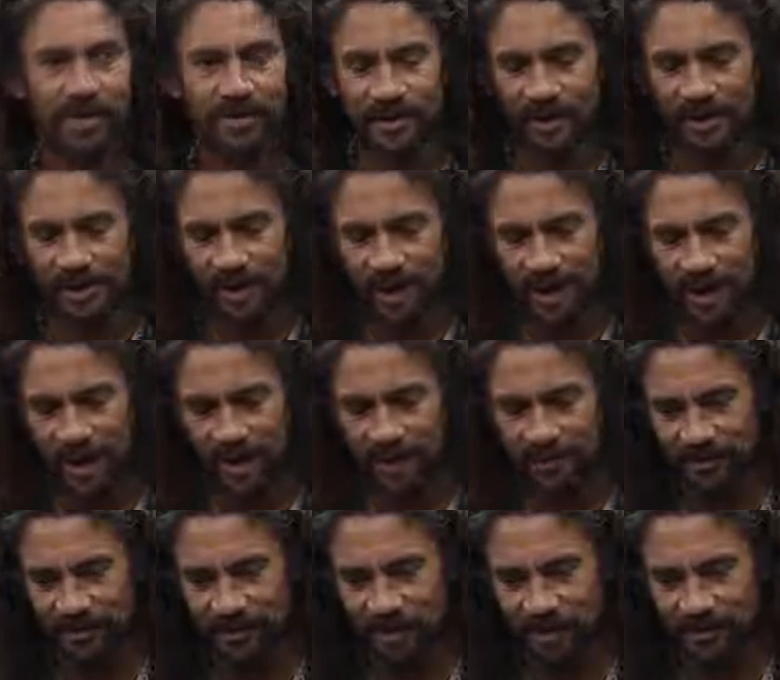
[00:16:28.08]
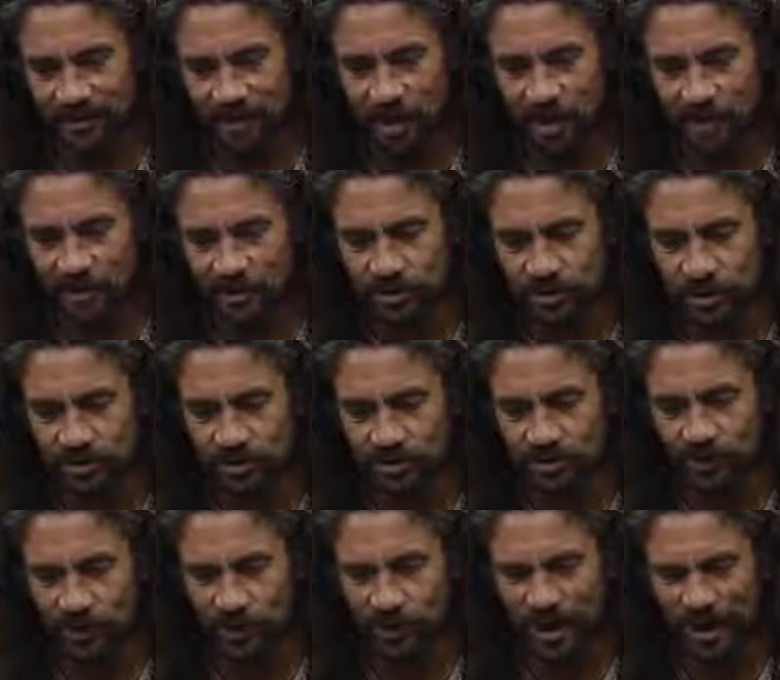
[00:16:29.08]
Then there was my own songs
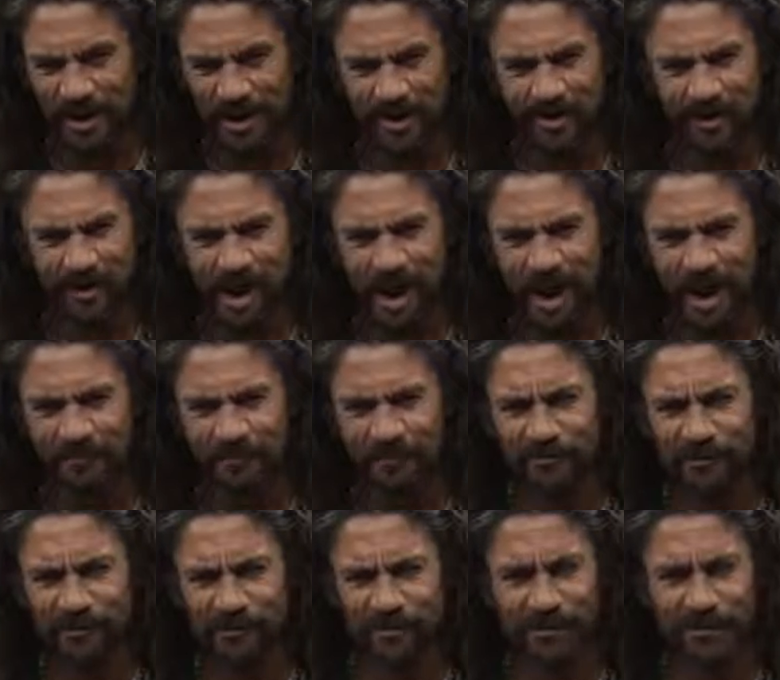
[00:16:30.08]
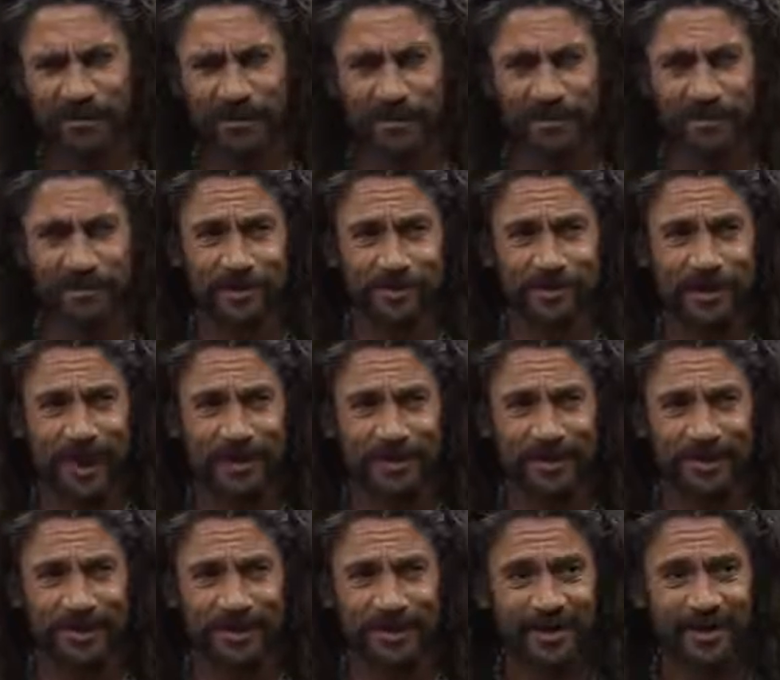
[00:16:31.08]
for about a year and a half before I decided to do
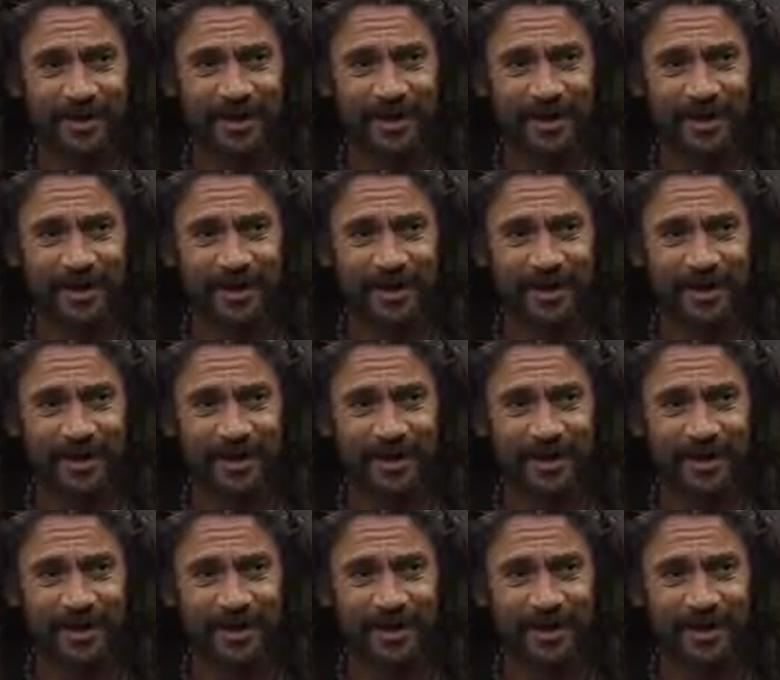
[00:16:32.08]
parody,